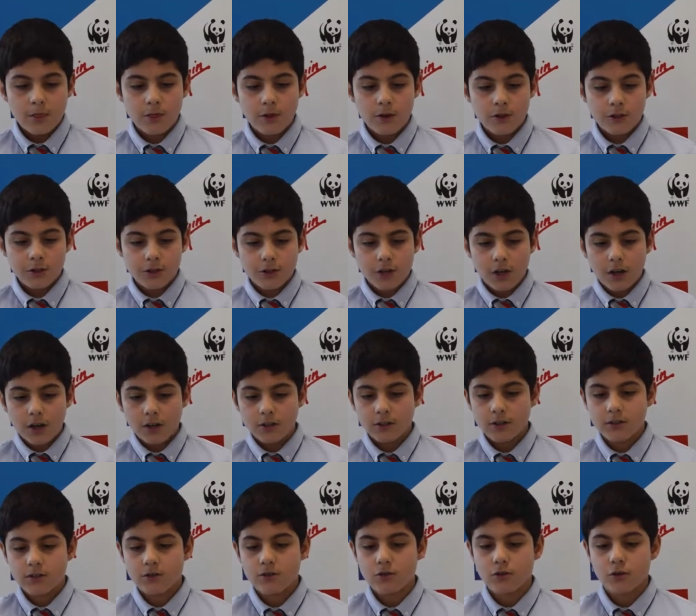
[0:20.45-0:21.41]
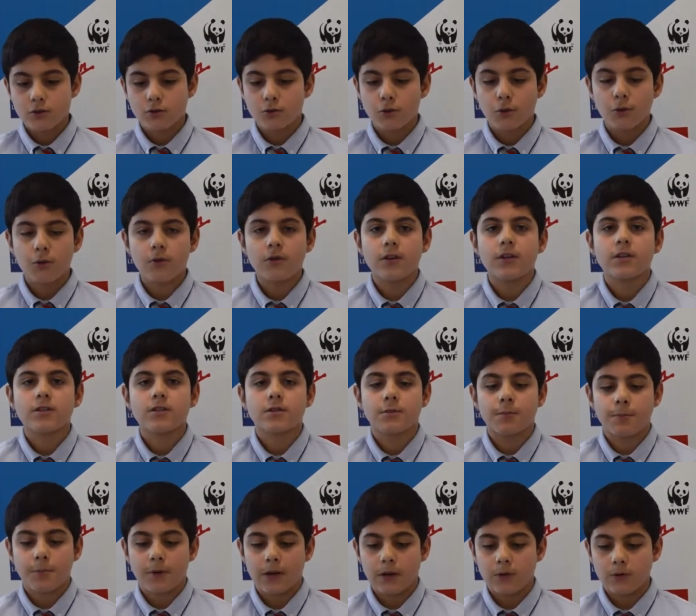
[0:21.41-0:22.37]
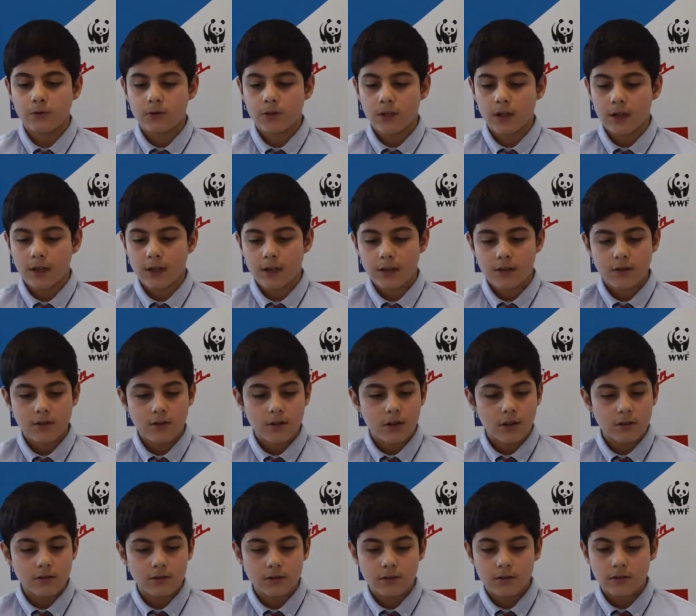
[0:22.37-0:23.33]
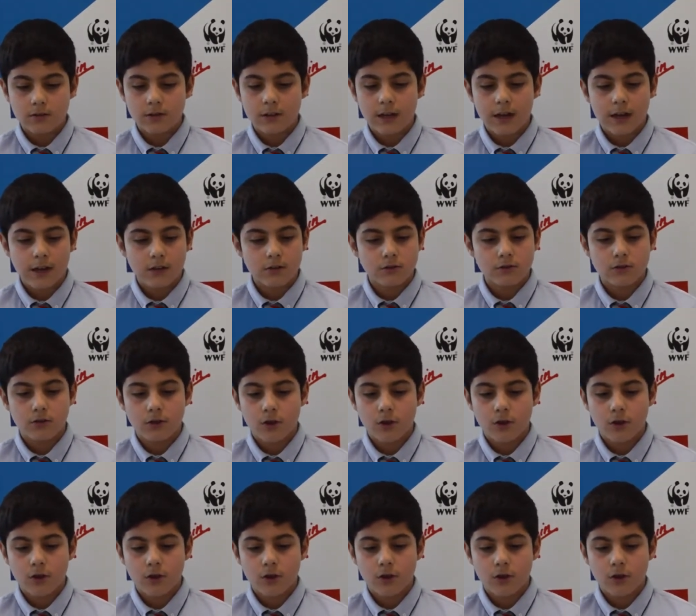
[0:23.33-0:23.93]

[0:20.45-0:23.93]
The Shard is the tallest building in London at